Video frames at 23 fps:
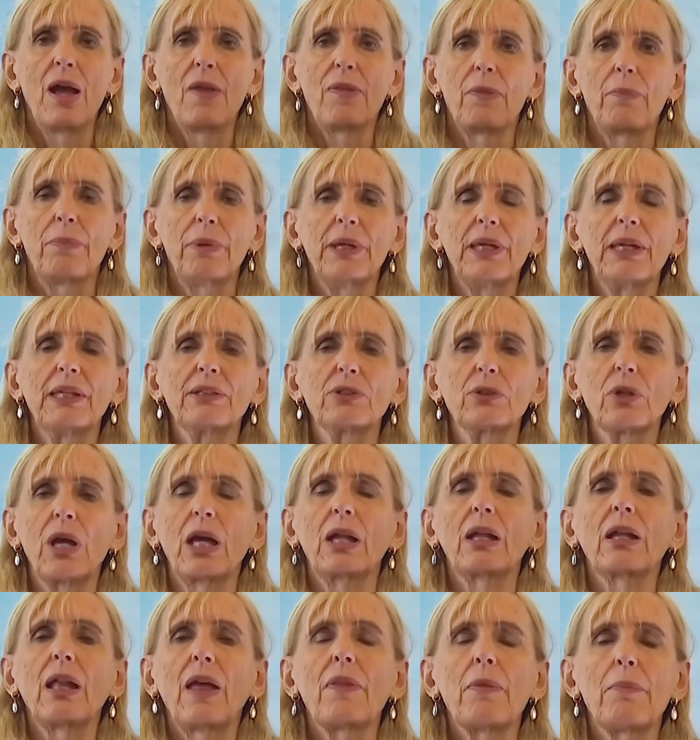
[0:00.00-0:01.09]
The big, it's
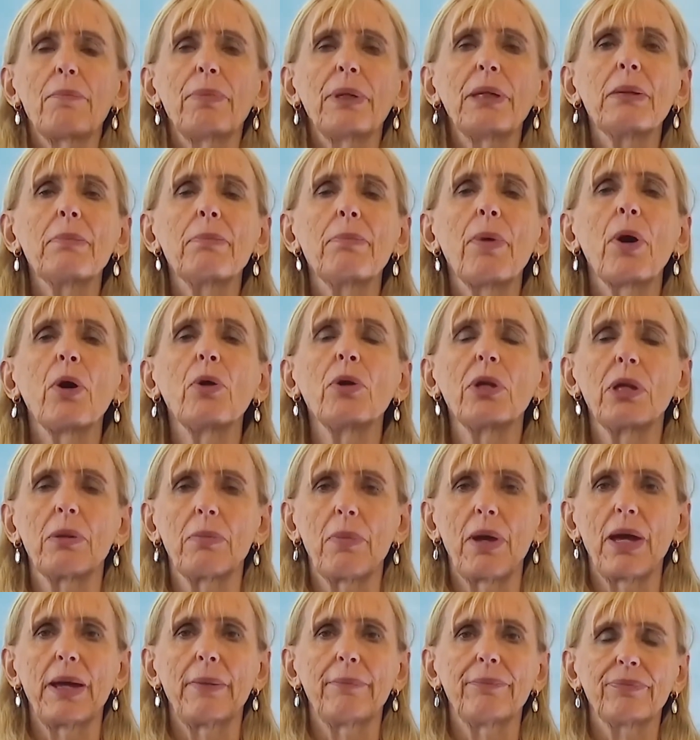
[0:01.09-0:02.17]
kind of like the big bogeyman,
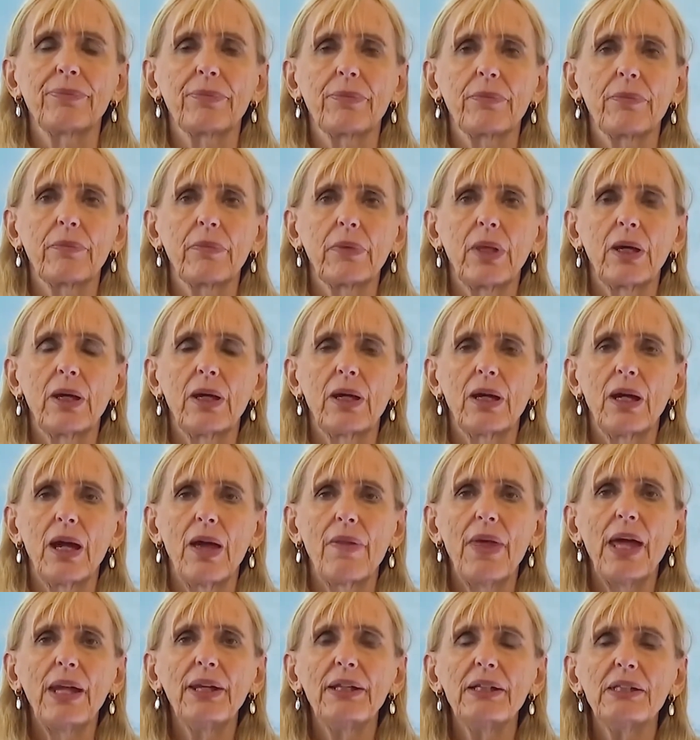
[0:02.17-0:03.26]
uh, and
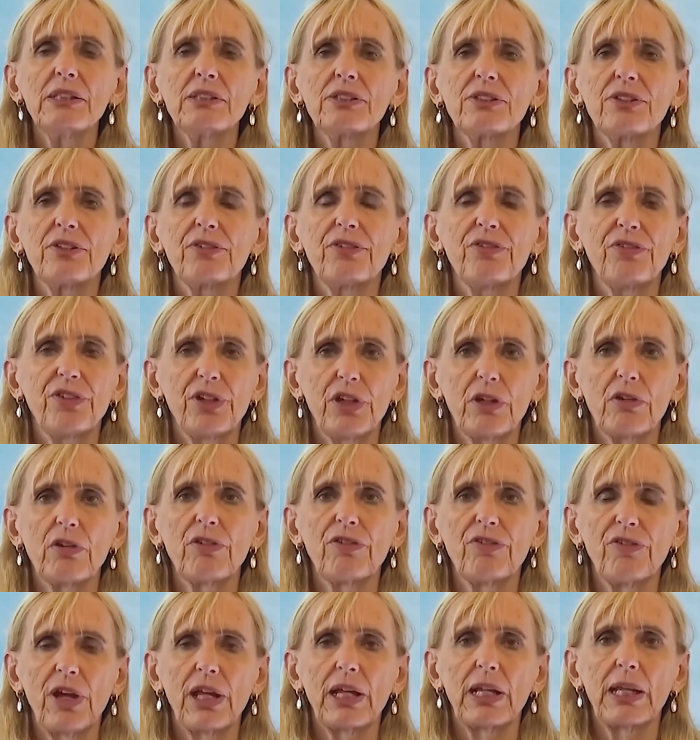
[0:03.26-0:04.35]
that is the fear
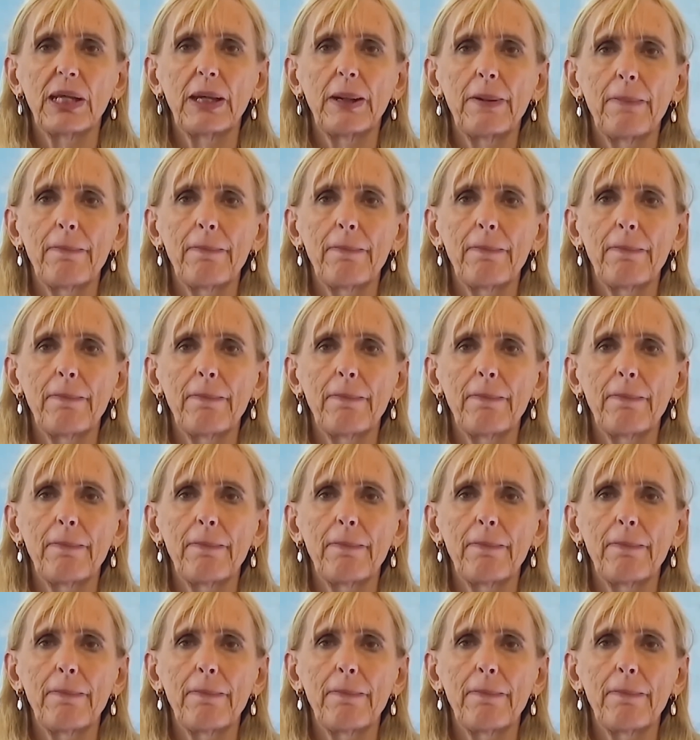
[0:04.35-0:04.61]
of failure.